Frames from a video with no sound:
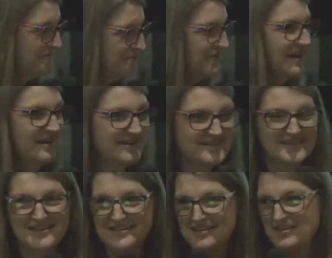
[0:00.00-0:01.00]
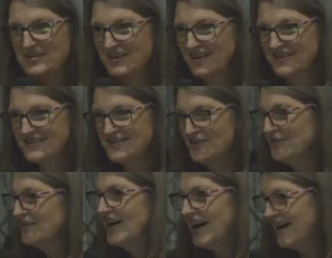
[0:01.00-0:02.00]
Against such there is no
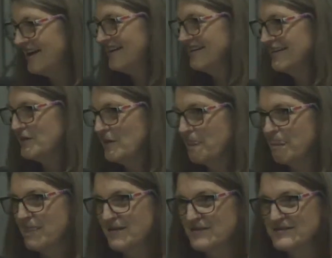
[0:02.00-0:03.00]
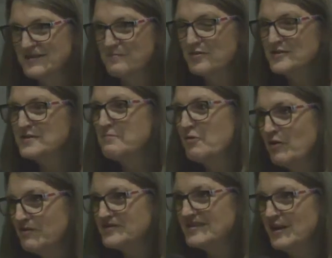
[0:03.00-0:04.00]
law. There is a principle
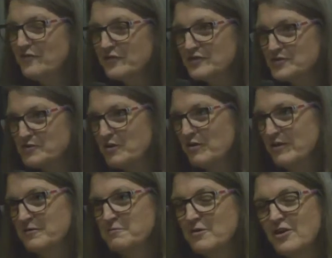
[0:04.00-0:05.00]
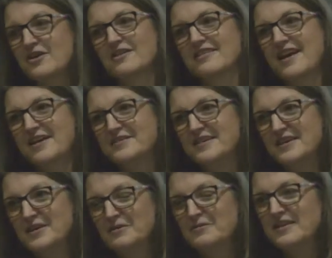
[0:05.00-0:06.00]
of self-control in the Word
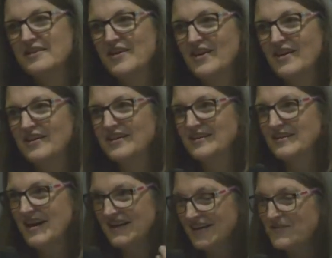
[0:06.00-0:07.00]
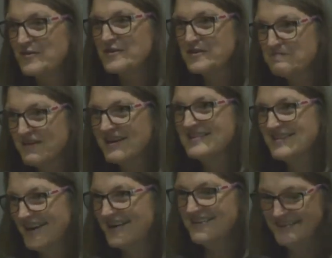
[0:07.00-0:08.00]
that we are
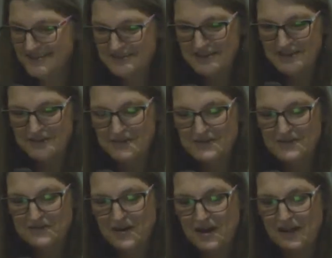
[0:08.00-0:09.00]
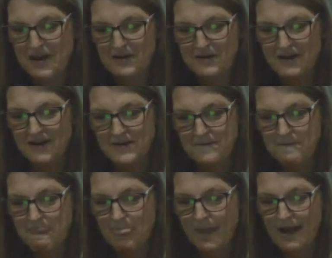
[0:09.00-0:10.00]
commanded to follow.
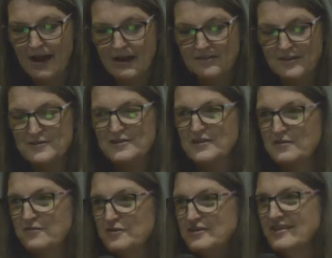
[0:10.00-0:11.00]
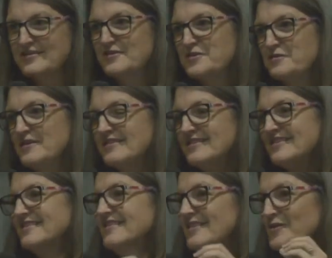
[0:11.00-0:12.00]
There's the verse in
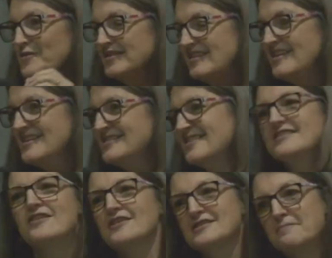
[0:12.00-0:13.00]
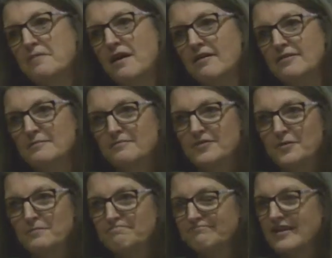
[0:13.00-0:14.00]
Corinthians that talks about
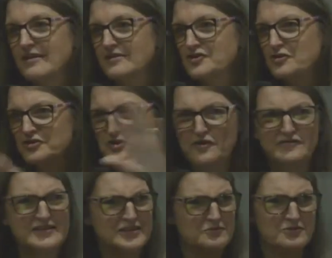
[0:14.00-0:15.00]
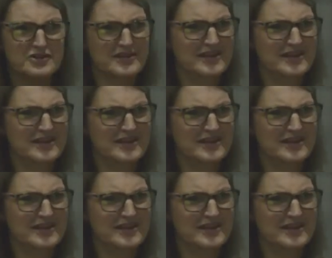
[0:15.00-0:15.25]
the church services were just